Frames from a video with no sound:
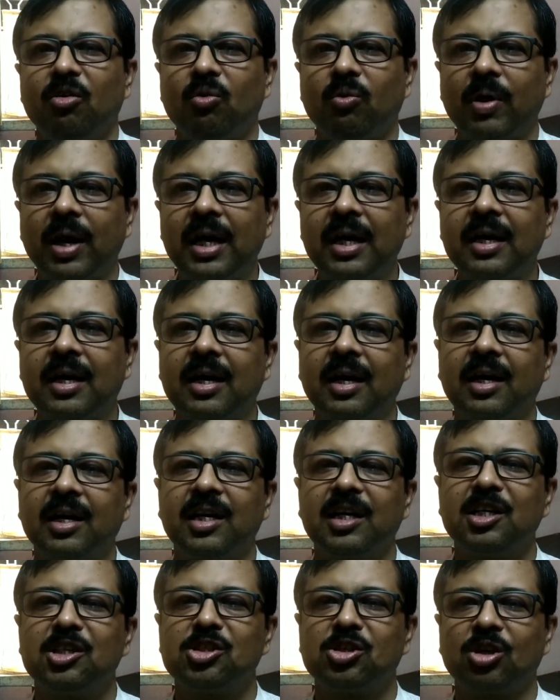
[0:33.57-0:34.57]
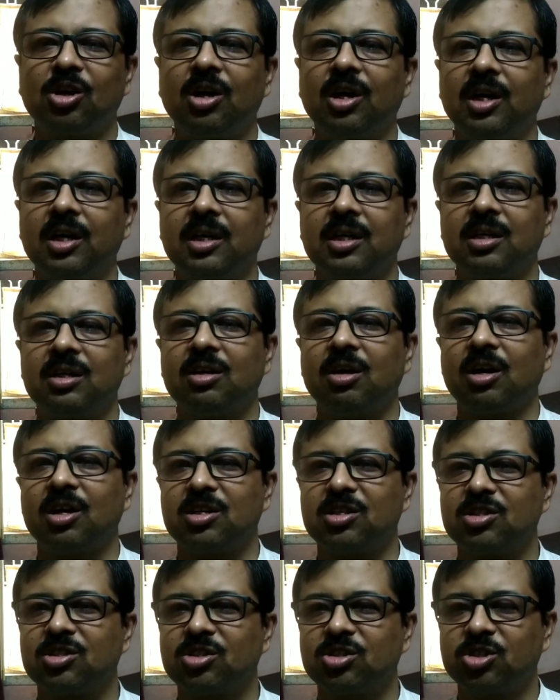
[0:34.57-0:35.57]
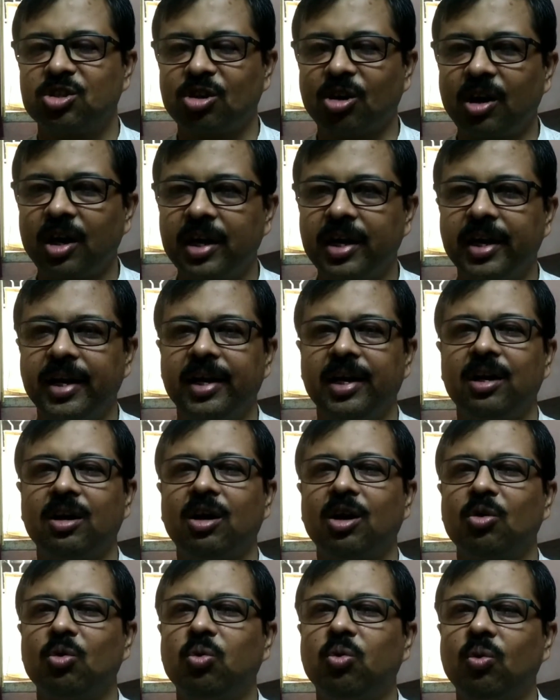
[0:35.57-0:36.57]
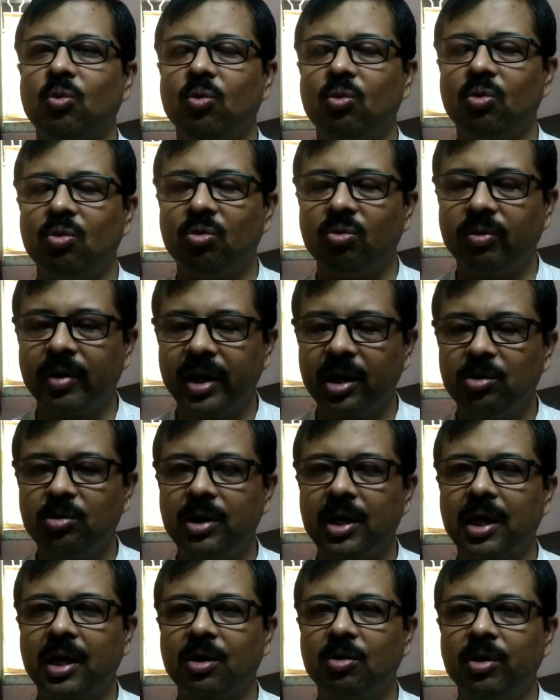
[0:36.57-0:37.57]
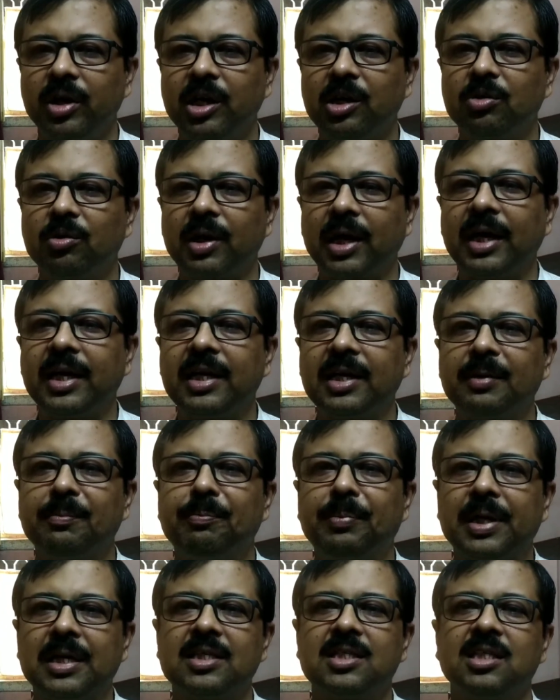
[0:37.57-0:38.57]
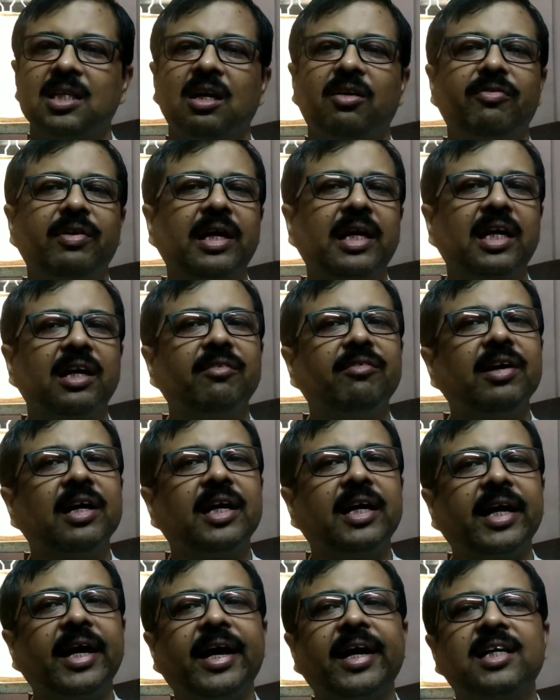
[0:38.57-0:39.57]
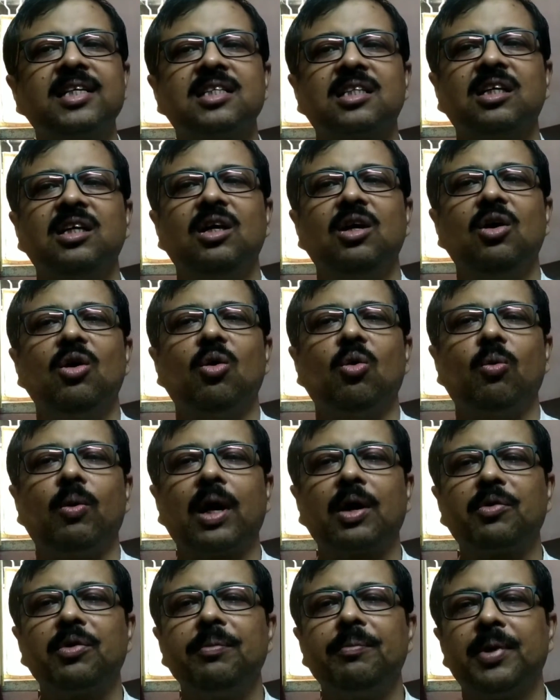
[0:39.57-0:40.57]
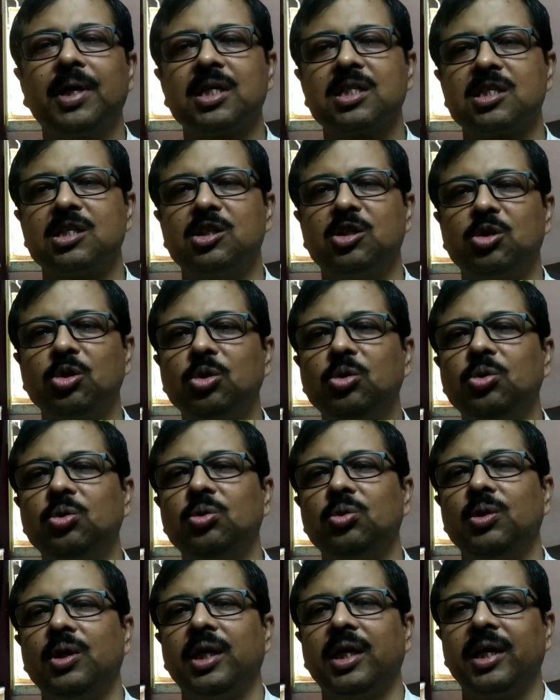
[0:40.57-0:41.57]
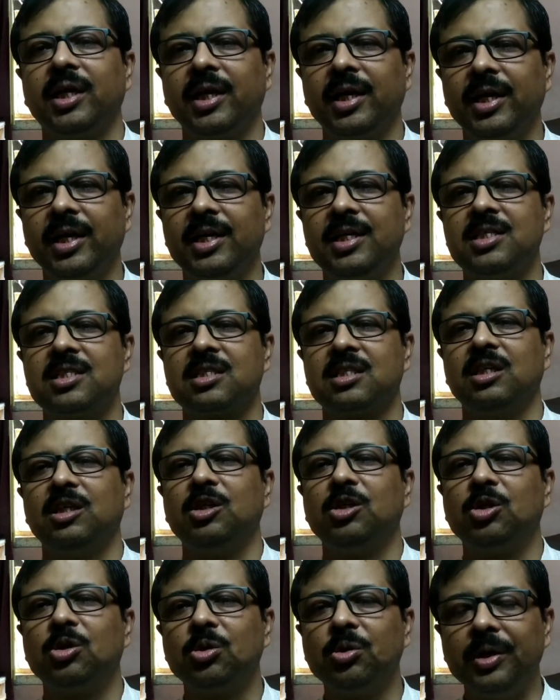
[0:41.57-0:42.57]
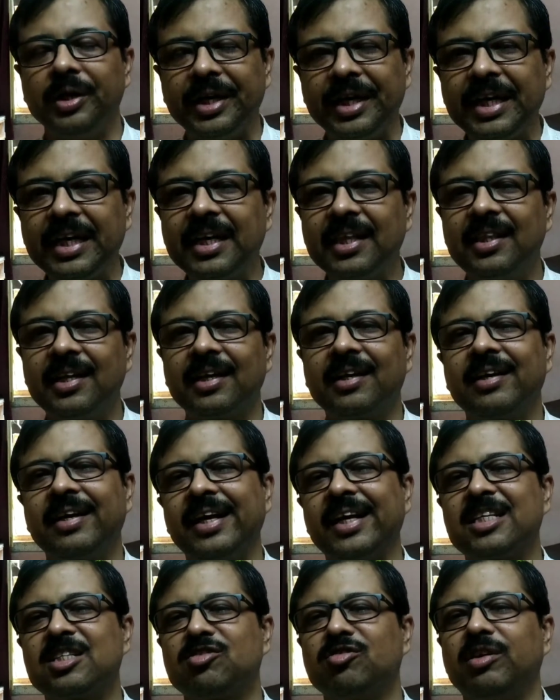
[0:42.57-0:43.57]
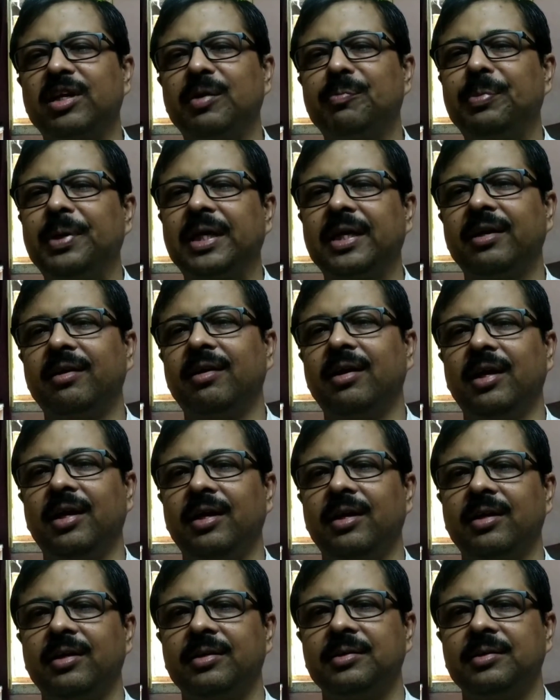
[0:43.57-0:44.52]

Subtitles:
While cutting short or shorten, or when we are going to write a precis of a given text, what we must do is to read the text repeatedly.